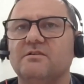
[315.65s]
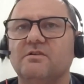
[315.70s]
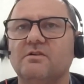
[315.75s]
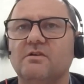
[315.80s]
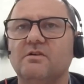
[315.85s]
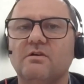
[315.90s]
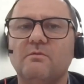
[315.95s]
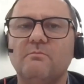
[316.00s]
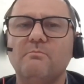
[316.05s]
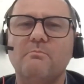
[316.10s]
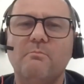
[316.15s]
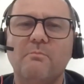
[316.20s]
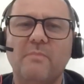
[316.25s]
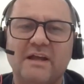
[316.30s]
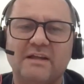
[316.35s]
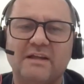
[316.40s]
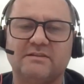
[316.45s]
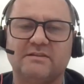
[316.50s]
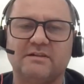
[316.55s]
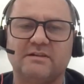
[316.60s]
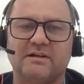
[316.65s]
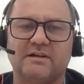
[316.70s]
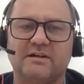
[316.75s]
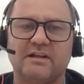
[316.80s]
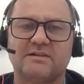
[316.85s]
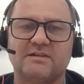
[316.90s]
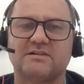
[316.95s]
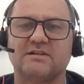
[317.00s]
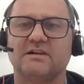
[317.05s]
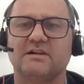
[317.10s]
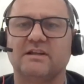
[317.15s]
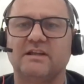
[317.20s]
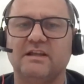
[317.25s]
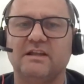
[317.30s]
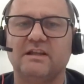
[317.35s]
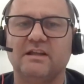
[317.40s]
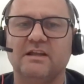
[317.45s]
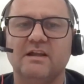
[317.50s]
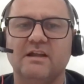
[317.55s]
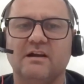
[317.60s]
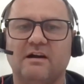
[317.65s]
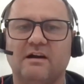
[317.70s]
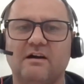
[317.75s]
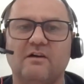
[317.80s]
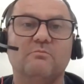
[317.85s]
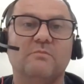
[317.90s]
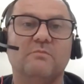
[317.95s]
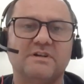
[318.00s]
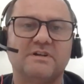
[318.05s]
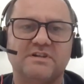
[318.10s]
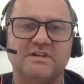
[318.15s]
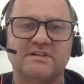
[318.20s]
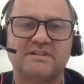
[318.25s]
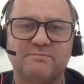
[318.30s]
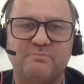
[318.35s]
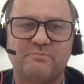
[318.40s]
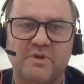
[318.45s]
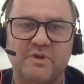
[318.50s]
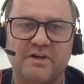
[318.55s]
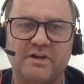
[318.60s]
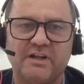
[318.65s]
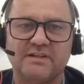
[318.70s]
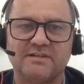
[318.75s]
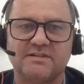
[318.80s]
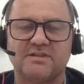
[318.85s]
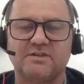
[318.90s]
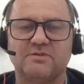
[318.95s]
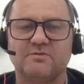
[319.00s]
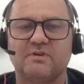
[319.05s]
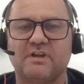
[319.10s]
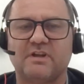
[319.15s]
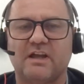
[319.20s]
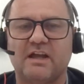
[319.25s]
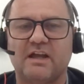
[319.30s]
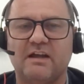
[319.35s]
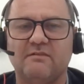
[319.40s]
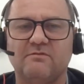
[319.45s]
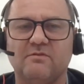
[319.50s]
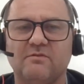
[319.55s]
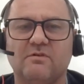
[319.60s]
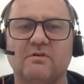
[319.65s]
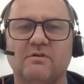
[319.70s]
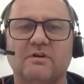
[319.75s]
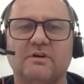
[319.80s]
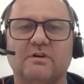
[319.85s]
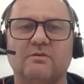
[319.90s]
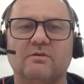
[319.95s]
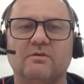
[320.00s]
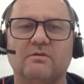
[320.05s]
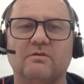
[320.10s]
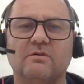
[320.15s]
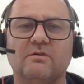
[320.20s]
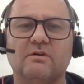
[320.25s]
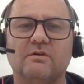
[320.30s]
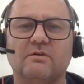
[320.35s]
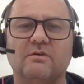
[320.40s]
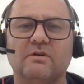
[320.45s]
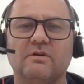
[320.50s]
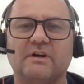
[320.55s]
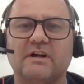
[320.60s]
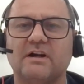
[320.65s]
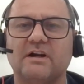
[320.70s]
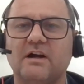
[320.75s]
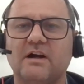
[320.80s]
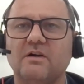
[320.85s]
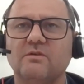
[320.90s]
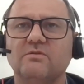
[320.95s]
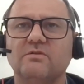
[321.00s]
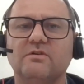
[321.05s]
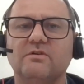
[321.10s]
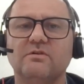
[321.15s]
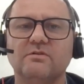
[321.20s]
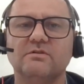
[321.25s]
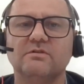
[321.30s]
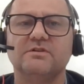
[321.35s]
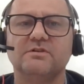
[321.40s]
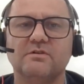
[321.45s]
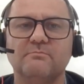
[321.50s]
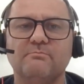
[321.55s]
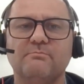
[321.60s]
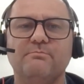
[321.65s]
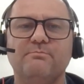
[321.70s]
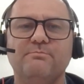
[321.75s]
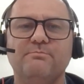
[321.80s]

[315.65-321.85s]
no matter actually how much experience you have or how good your